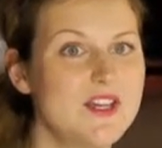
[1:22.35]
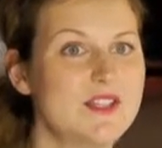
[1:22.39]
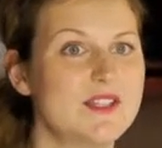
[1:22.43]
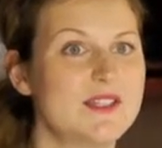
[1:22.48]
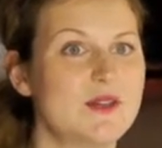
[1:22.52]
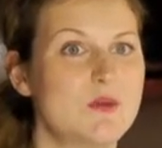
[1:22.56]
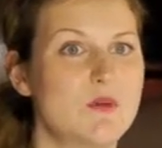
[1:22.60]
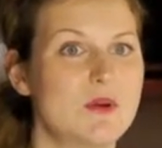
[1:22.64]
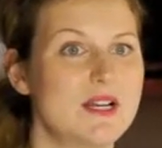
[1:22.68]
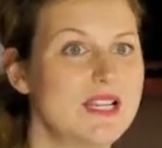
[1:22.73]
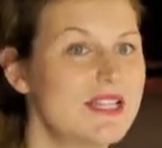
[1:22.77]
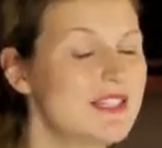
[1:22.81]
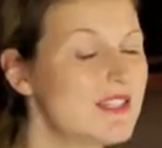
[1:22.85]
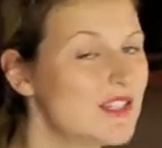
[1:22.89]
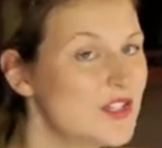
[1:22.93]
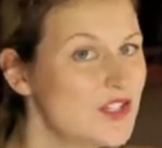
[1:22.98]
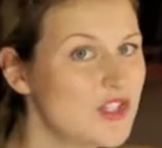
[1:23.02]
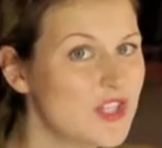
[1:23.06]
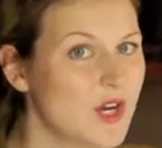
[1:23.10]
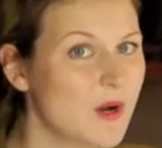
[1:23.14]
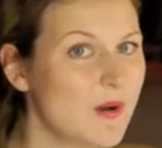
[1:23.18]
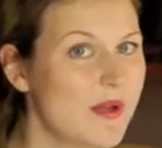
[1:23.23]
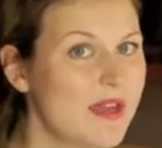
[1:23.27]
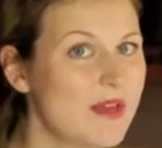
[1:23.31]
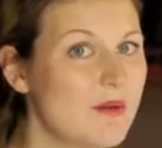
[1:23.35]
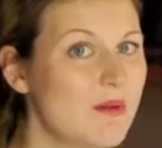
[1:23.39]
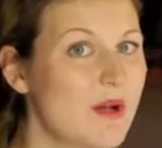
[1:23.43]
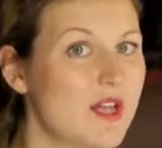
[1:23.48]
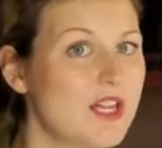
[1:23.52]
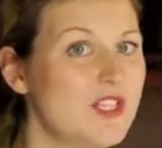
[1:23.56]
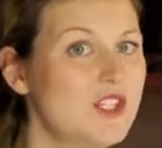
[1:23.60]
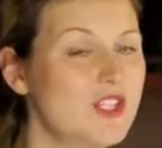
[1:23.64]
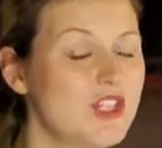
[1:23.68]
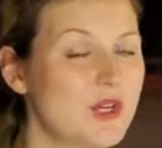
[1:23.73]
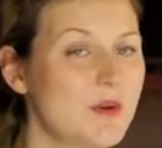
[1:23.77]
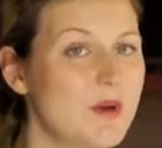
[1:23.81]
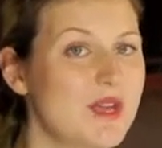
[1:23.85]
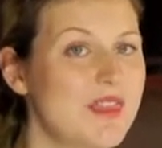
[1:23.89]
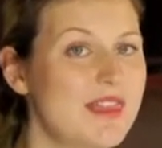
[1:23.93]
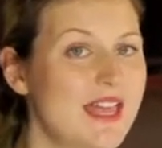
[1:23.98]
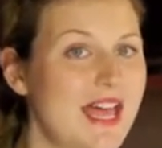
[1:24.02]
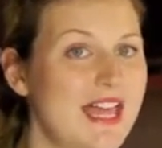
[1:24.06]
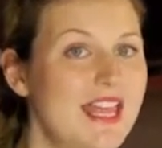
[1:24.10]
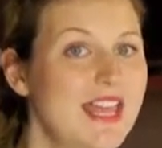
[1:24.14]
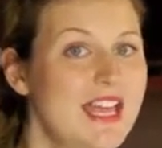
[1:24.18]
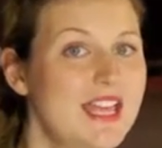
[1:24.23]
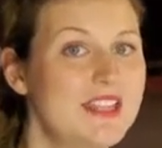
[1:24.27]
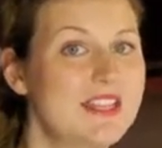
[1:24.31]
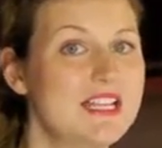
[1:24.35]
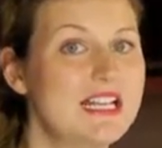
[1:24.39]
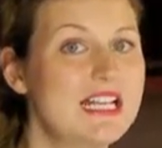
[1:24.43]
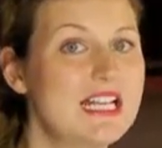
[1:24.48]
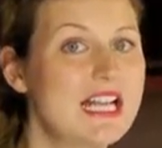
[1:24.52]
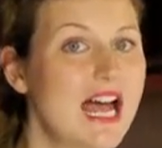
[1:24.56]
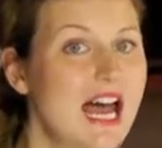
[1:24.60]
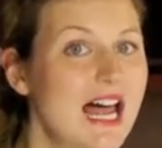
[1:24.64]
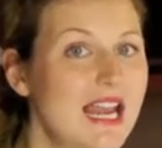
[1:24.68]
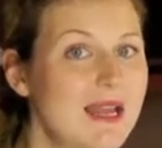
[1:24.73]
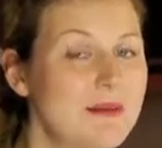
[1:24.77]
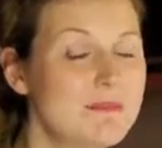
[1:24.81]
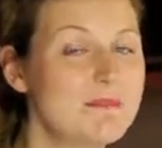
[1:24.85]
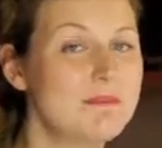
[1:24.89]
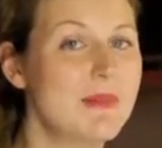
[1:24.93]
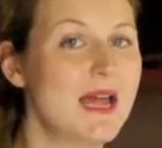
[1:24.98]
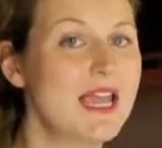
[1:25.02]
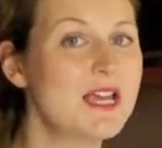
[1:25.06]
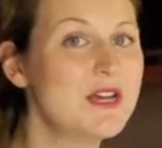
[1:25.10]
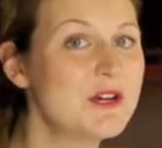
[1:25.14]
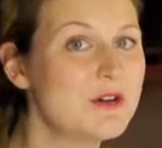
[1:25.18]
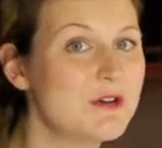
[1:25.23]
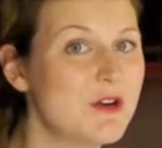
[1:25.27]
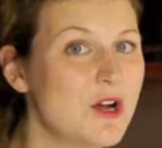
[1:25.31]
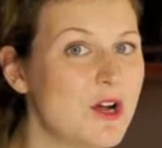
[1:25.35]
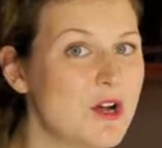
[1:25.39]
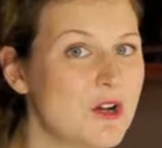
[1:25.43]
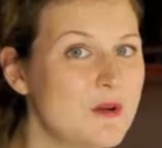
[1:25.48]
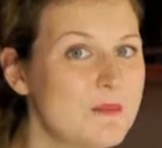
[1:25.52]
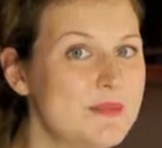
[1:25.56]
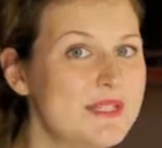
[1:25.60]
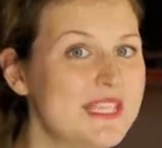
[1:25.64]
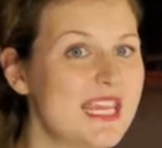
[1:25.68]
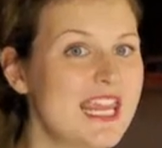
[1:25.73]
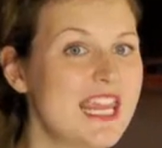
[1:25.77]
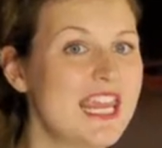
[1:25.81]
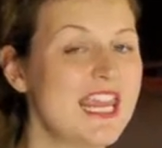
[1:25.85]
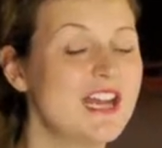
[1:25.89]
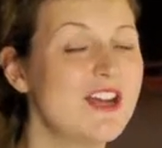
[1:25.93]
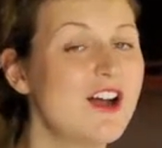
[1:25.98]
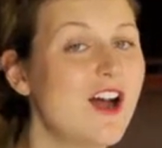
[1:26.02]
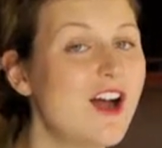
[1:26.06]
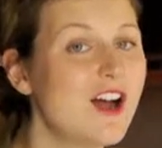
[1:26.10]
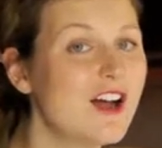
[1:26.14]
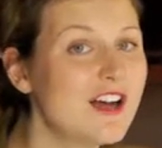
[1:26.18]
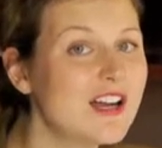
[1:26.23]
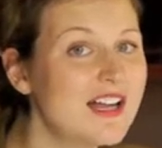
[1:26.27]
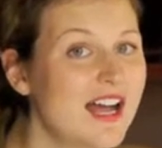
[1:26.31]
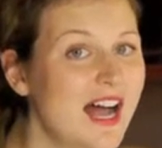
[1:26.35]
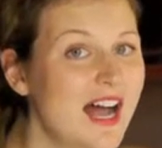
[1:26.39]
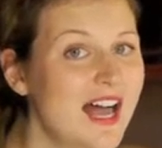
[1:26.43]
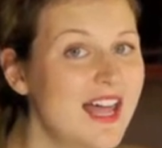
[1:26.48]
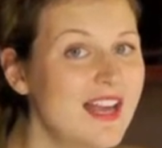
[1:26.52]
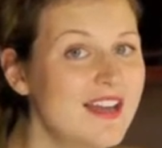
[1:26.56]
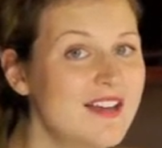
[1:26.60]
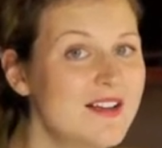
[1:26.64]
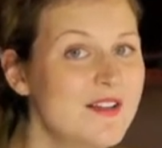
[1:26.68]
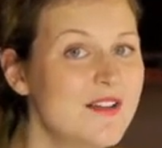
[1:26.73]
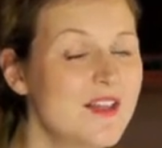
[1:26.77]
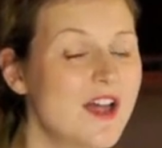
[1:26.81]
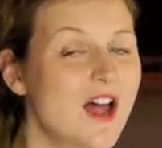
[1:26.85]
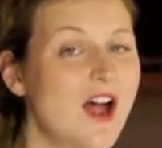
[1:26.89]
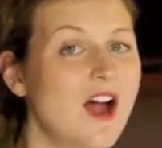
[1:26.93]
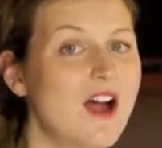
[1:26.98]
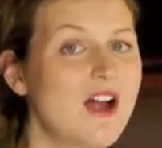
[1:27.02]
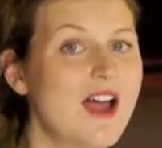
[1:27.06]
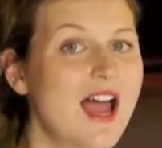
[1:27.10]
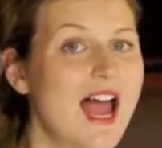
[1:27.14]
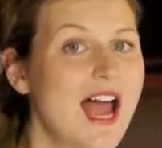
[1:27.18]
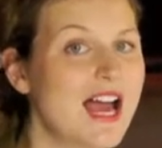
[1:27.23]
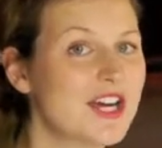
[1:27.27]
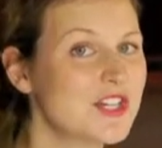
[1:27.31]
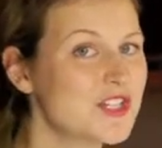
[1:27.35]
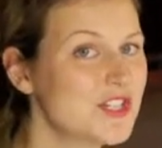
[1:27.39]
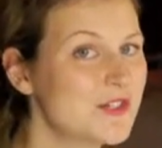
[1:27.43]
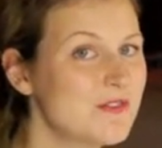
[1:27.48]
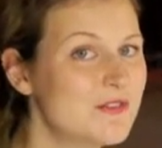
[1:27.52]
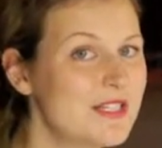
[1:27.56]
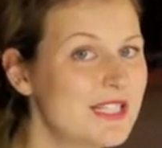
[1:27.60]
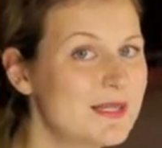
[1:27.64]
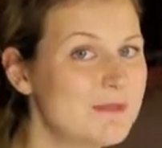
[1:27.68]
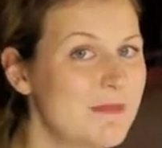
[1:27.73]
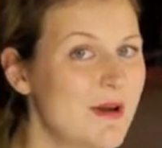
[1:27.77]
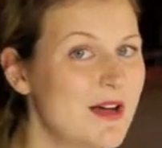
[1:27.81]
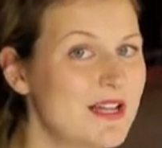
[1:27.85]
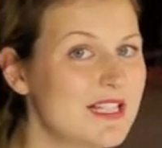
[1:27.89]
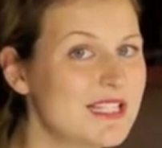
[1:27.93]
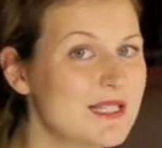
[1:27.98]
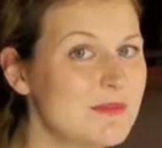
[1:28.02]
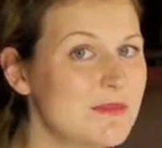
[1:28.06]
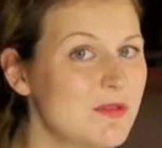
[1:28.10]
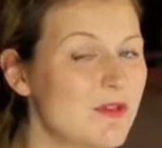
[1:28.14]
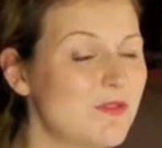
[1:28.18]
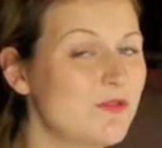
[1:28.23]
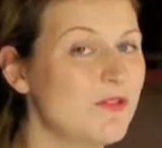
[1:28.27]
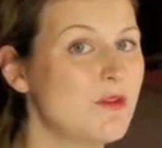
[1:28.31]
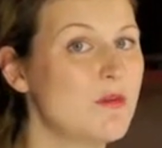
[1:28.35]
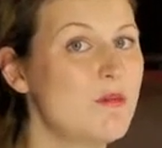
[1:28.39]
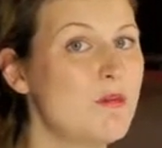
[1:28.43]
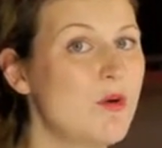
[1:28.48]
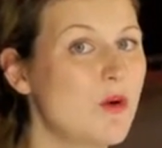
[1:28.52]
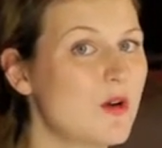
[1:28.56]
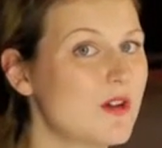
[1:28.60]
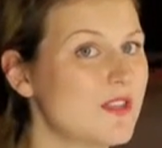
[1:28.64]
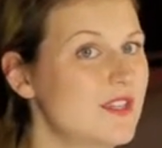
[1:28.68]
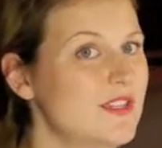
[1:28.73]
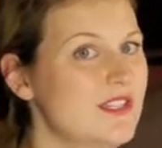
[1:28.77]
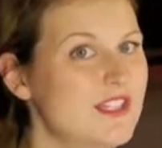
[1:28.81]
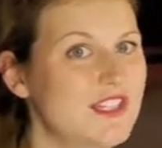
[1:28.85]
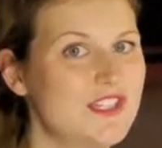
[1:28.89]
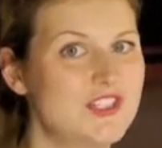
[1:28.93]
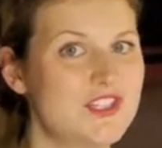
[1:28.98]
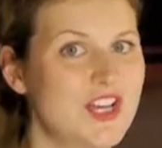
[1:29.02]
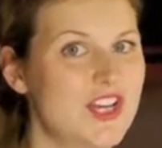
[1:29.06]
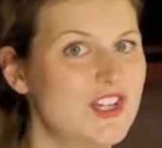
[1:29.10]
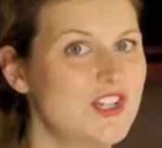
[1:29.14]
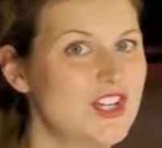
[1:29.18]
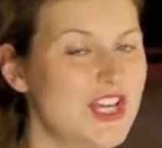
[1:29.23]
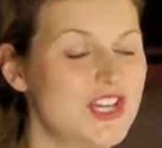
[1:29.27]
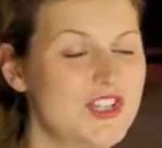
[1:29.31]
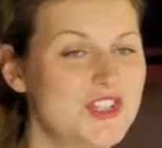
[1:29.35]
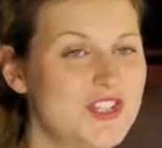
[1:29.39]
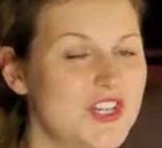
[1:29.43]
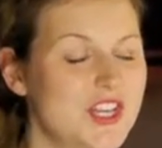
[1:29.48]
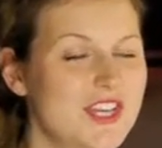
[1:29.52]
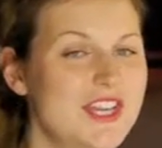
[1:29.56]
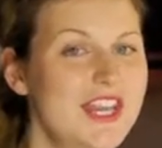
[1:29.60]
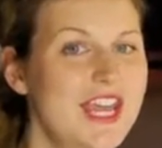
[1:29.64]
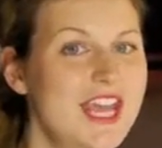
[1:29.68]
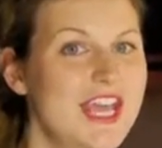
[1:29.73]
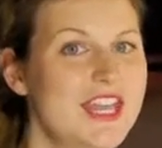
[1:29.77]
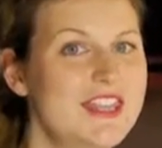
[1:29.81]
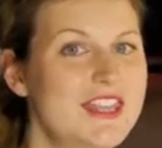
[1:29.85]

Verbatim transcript: So what is this showing? Well, it's showing that the gut microbes in our gut are actually responsible for more than just digestion.